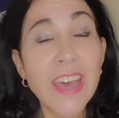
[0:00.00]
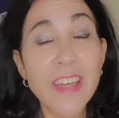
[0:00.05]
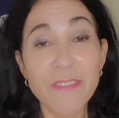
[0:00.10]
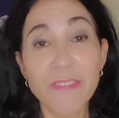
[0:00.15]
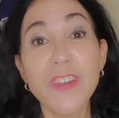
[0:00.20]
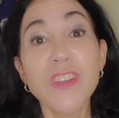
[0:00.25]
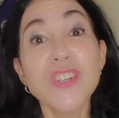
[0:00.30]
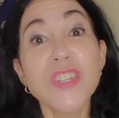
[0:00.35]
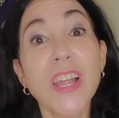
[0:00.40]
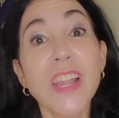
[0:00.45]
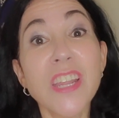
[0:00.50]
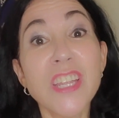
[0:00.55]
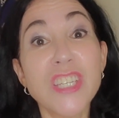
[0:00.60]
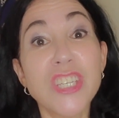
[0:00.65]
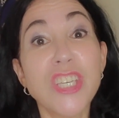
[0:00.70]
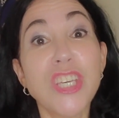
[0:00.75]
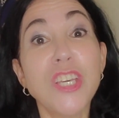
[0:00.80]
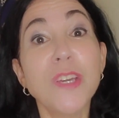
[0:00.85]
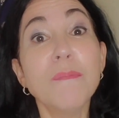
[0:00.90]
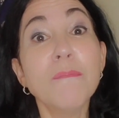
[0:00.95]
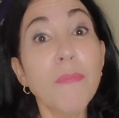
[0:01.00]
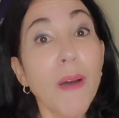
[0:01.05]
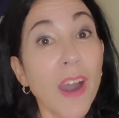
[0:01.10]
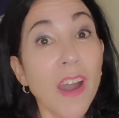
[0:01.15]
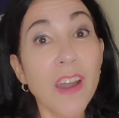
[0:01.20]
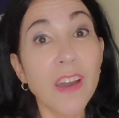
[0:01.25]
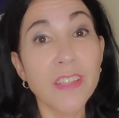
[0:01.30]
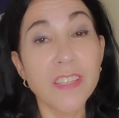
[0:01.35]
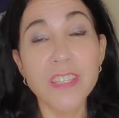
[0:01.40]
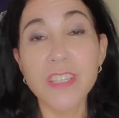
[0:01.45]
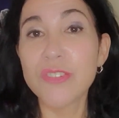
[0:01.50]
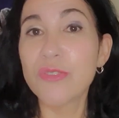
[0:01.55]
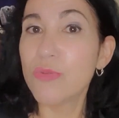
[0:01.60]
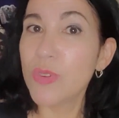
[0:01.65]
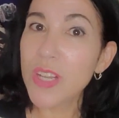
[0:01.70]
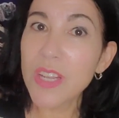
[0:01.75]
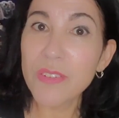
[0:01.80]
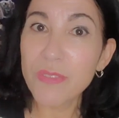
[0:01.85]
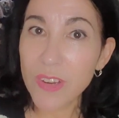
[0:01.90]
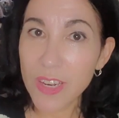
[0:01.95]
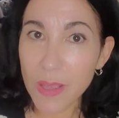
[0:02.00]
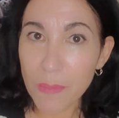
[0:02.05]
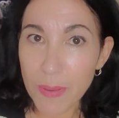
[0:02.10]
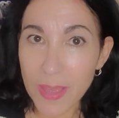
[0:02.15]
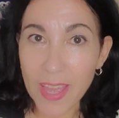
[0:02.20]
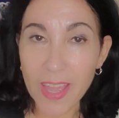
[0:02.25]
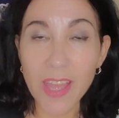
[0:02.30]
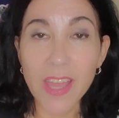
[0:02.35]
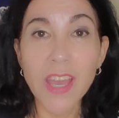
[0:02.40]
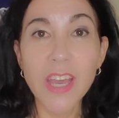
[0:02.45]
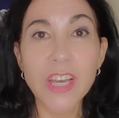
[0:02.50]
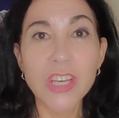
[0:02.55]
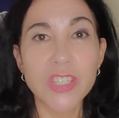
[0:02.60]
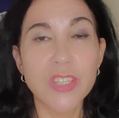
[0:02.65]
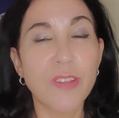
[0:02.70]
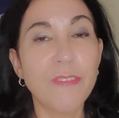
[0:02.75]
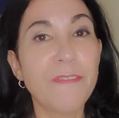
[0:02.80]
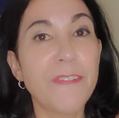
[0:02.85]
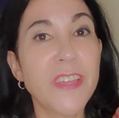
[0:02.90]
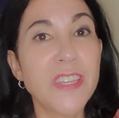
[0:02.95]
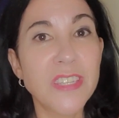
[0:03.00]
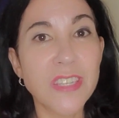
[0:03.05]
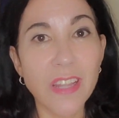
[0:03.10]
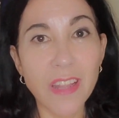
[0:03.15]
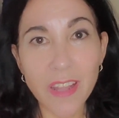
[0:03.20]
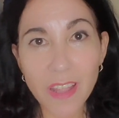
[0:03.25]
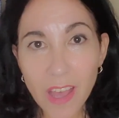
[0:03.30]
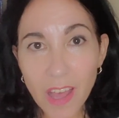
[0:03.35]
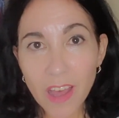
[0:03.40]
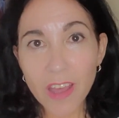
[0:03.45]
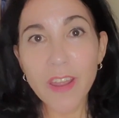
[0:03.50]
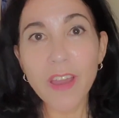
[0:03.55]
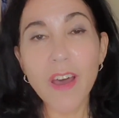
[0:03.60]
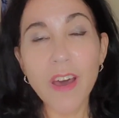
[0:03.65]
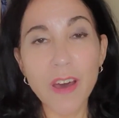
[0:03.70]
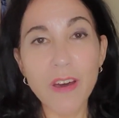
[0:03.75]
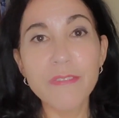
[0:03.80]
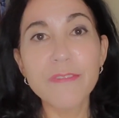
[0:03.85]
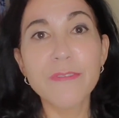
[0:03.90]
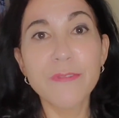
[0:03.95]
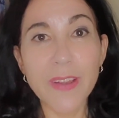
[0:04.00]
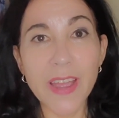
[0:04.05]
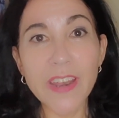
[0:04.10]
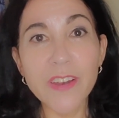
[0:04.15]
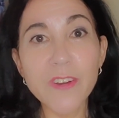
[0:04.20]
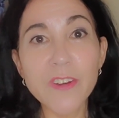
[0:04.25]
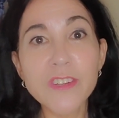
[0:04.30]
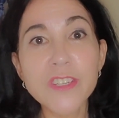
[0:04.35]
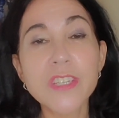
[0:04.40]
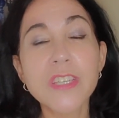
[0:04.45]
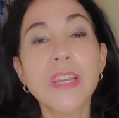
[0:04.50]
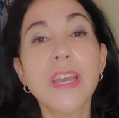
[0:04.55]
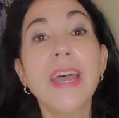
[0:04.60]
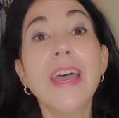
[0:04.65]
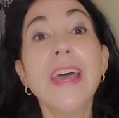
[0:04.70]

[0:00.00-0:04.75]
Finish line is humongous. It's really, really big. So it fits a lot of runners.